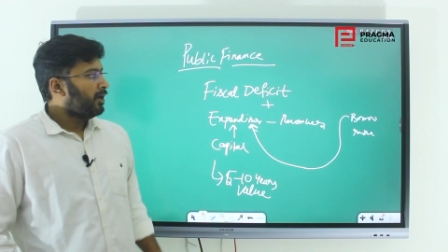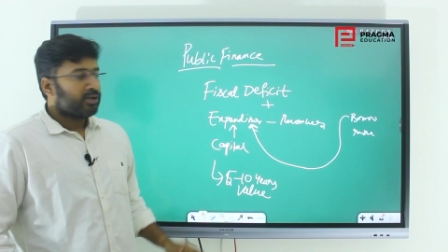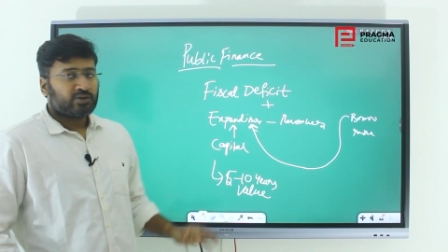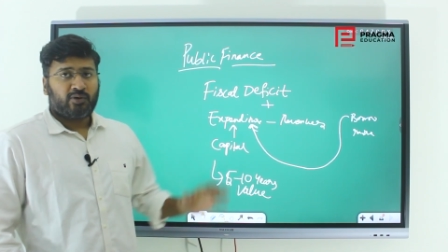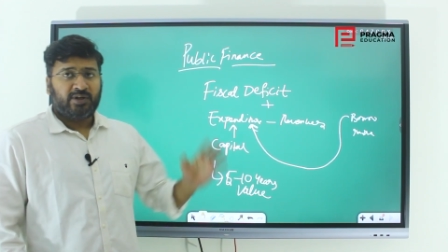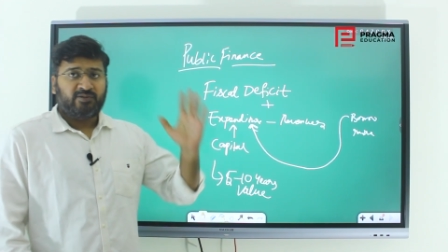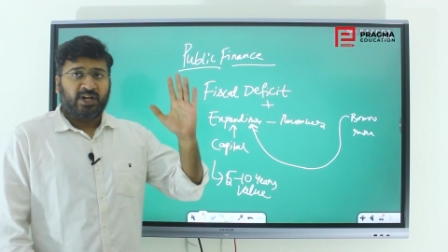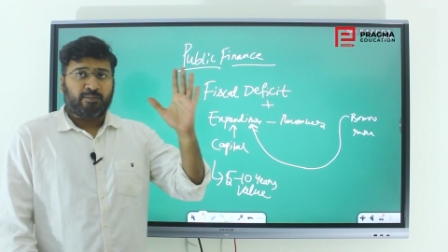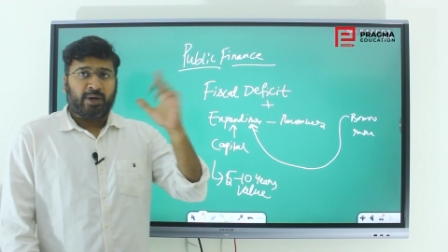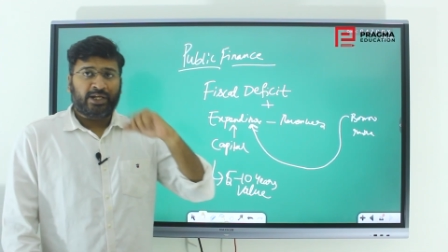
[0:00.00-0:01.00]
So if
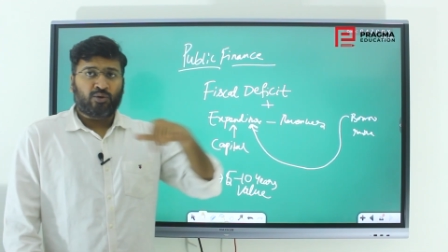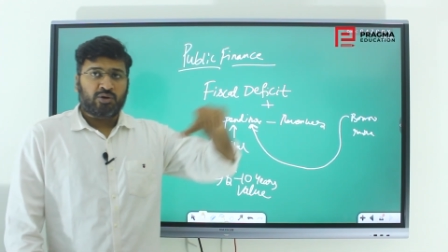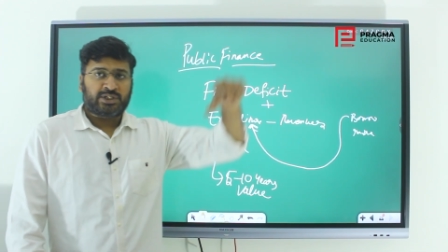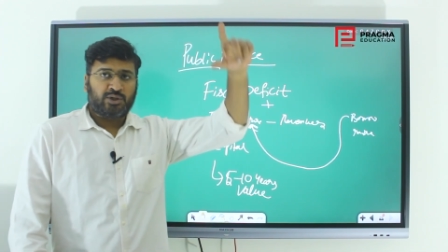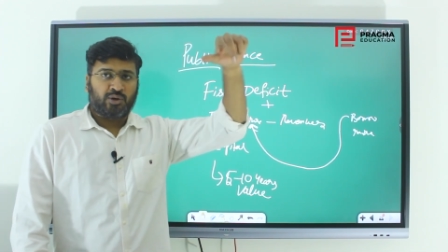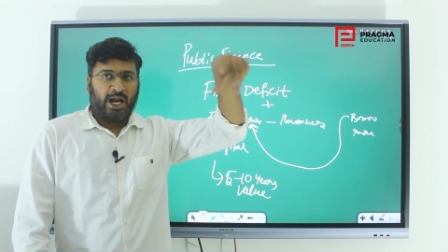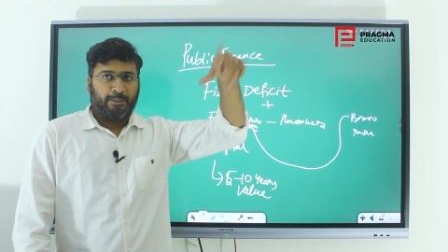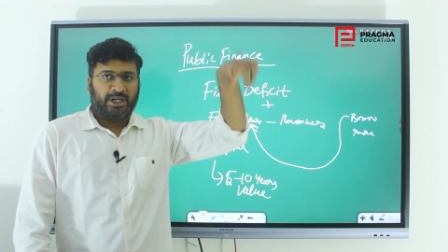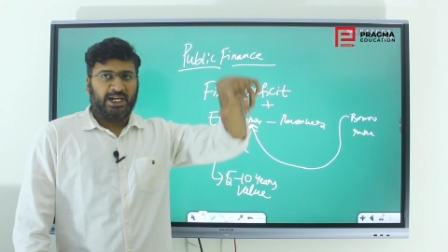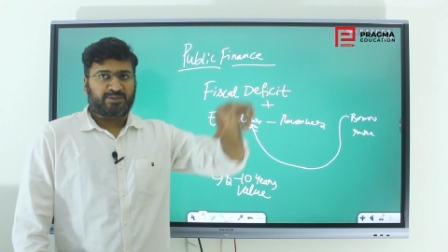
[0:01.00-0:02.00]
that money goes into
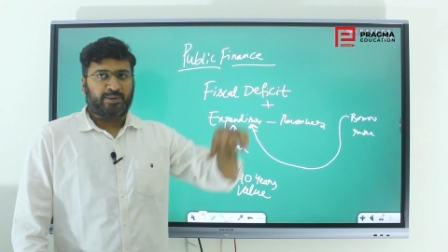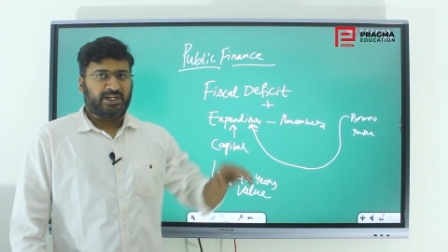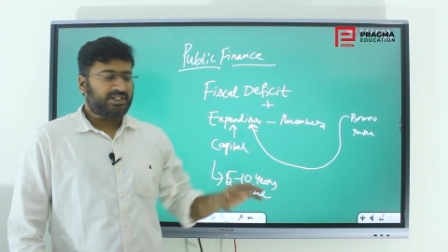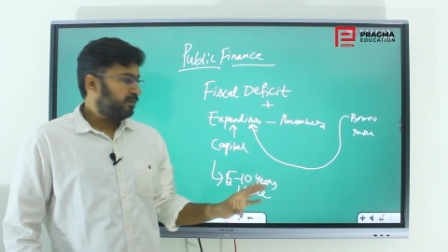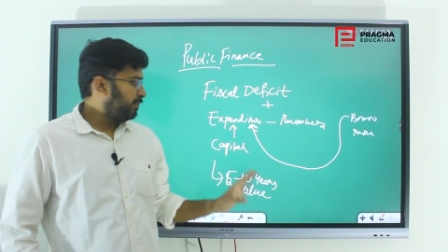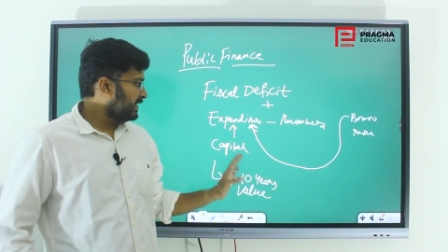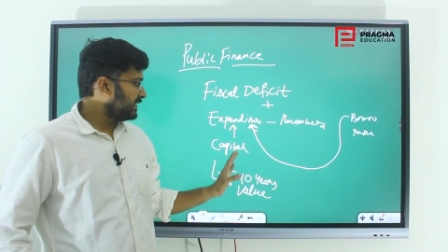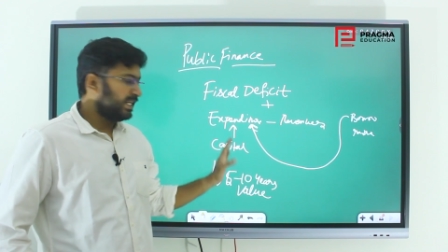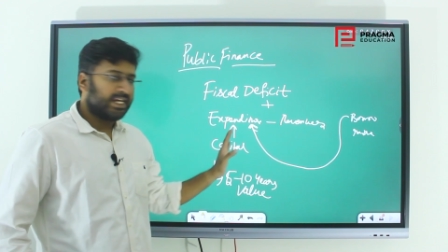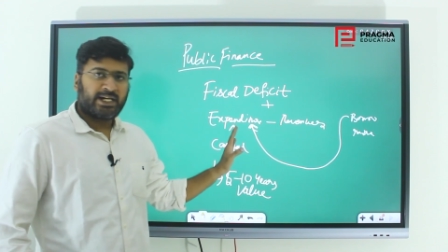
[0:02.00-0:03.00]
capital expenditure, means
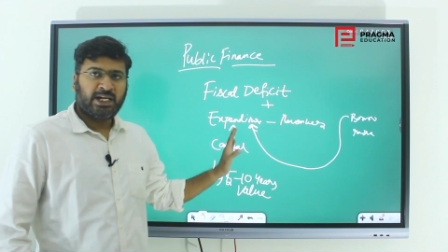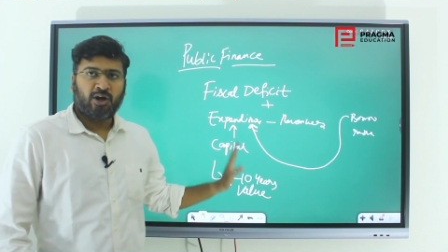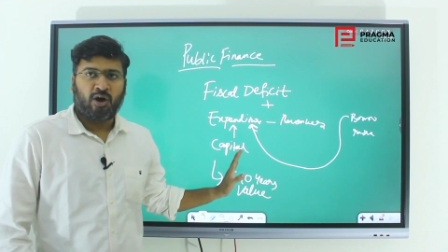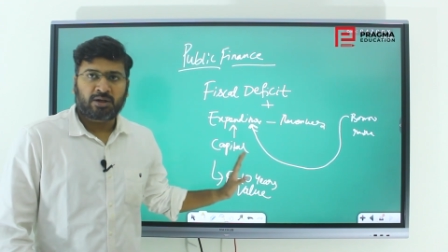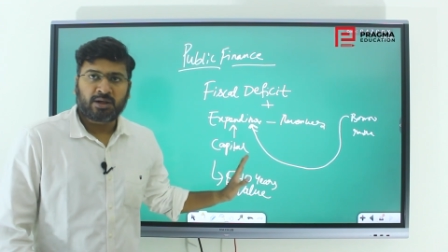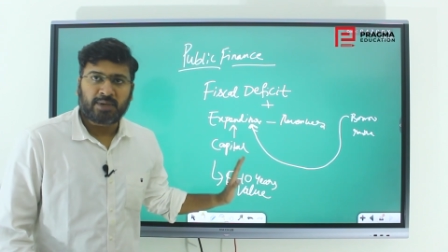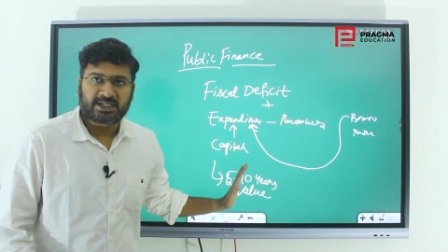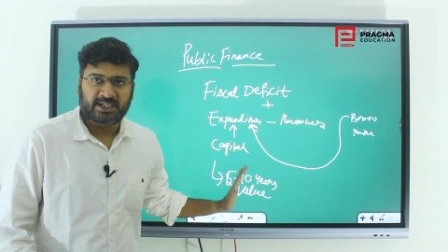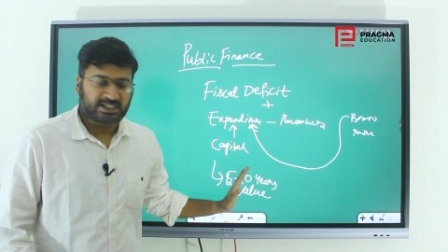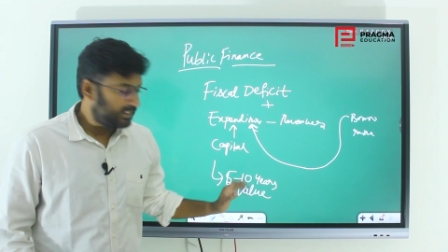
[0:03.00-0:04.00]
creating long-term
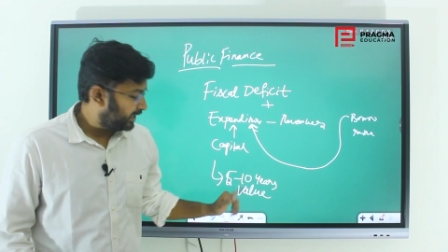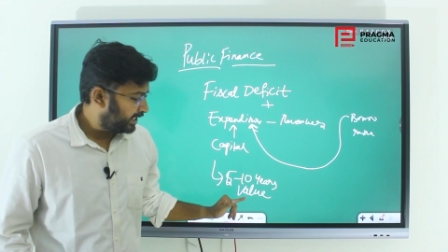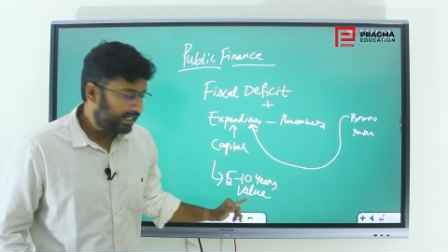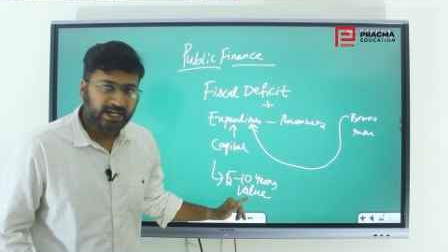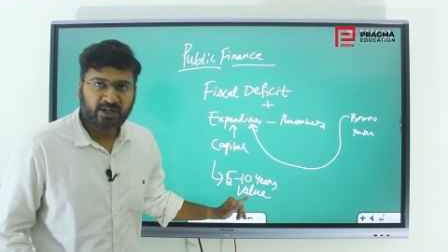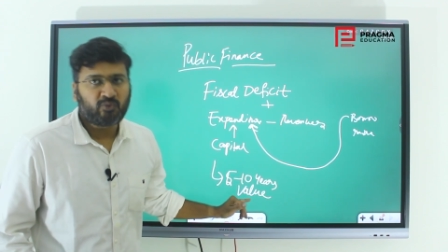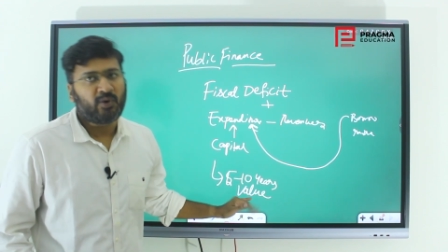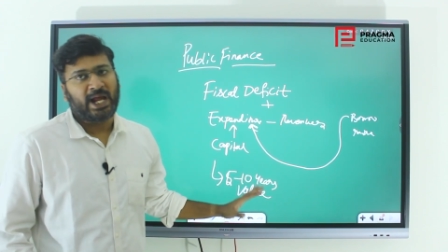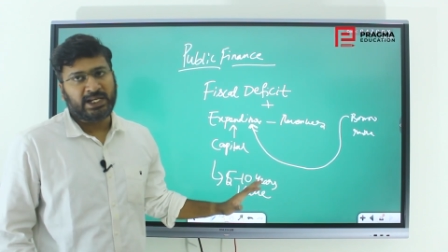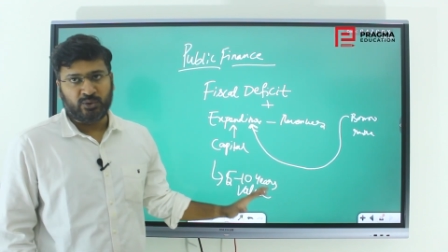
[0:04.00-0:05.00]
assets that create
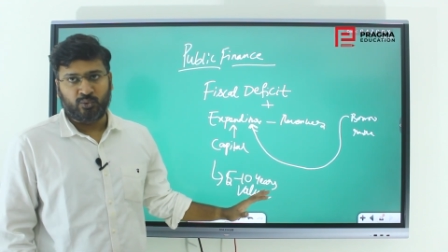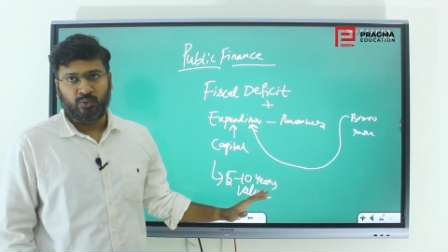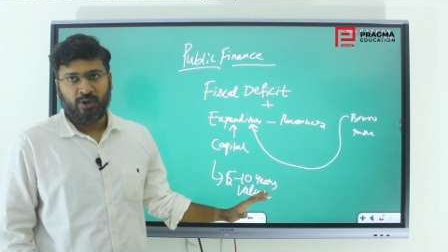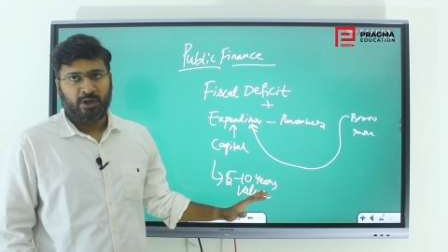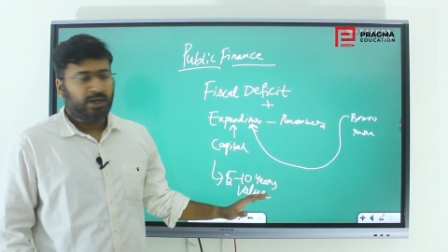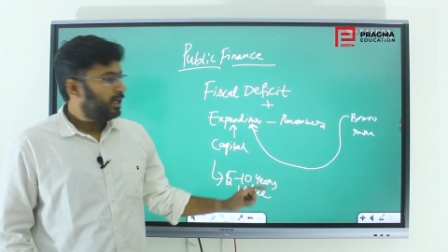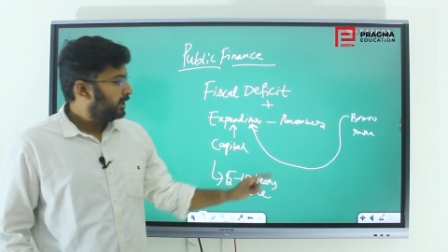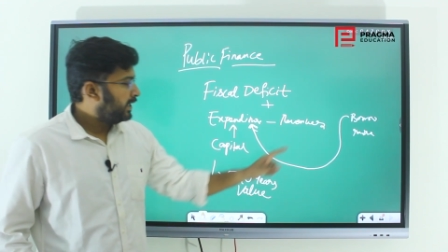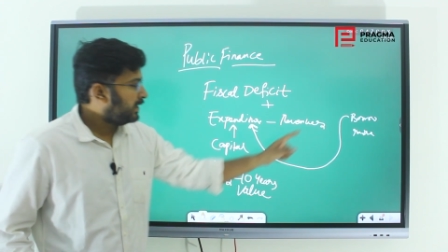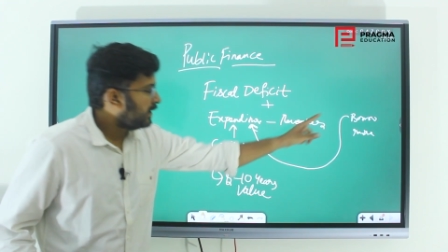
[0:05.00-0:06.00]
value,
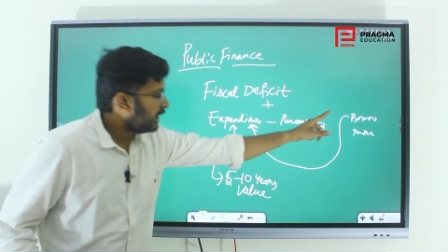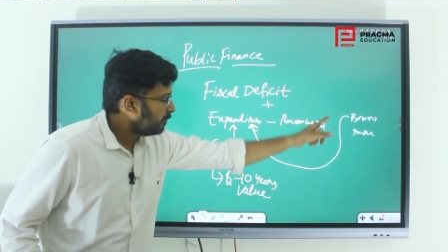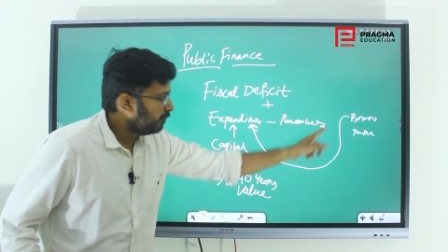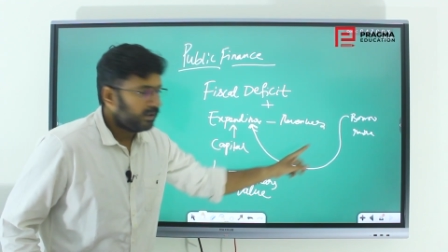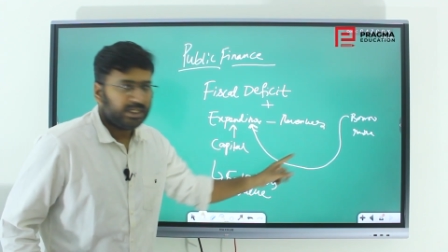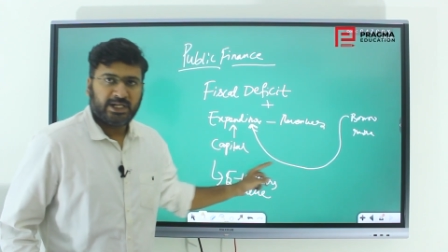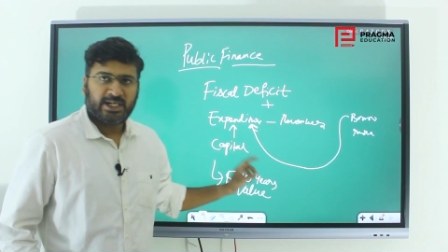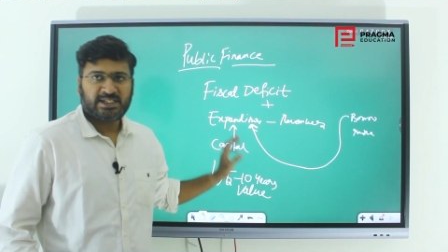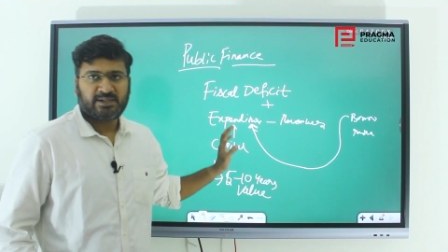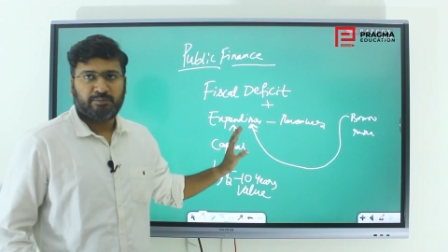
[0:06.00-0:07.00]
then that it
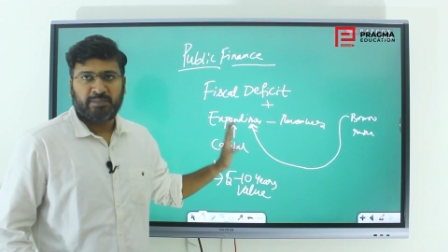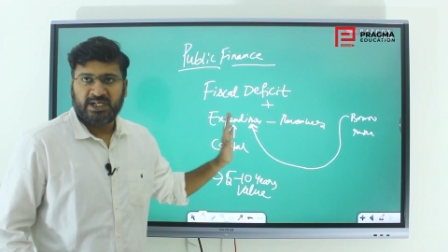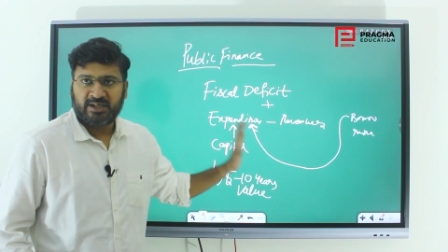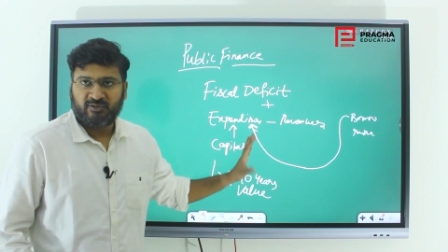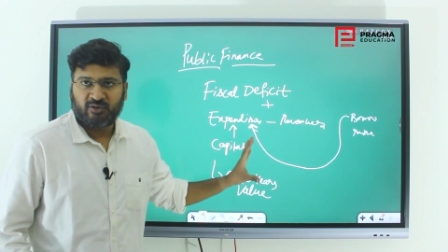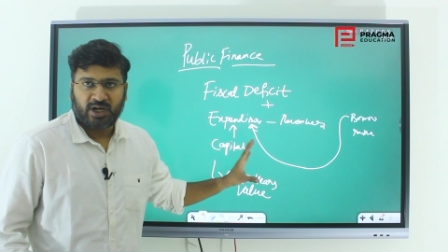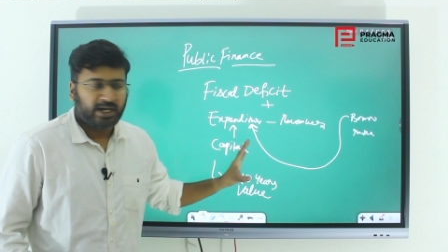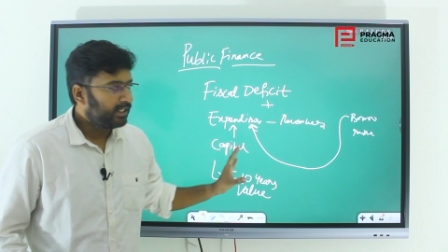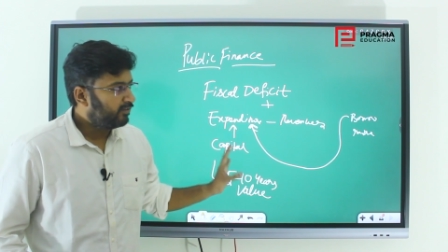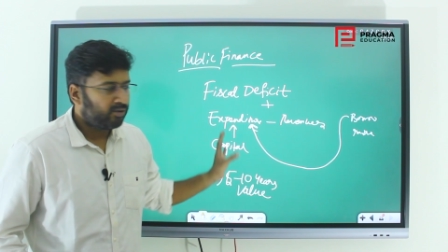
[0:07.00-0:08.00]
is meaningful
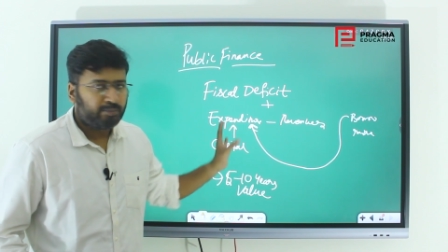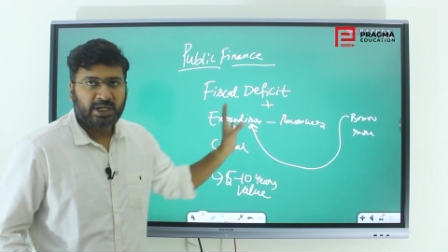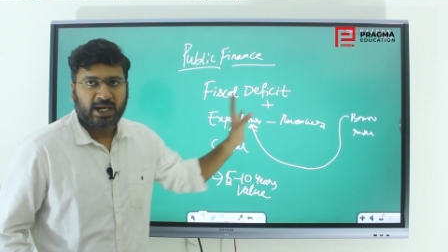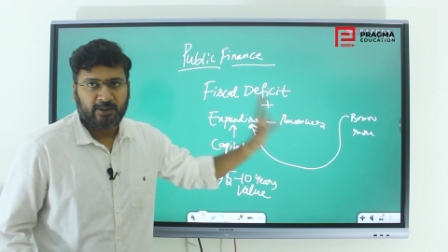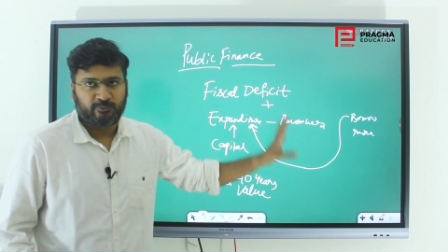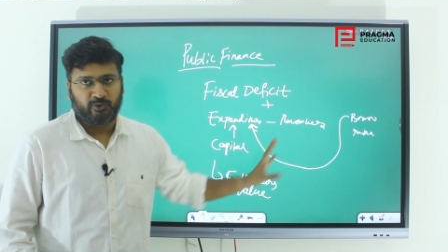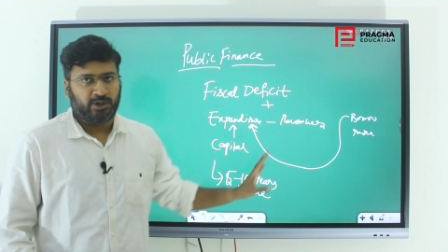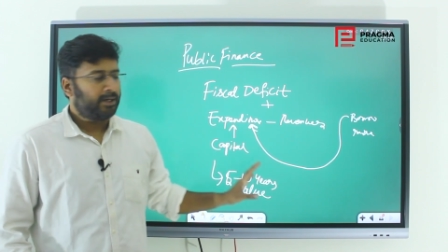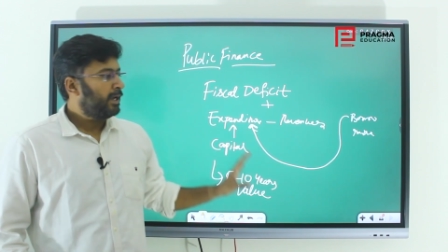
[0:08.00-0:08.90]
and it will be helpful.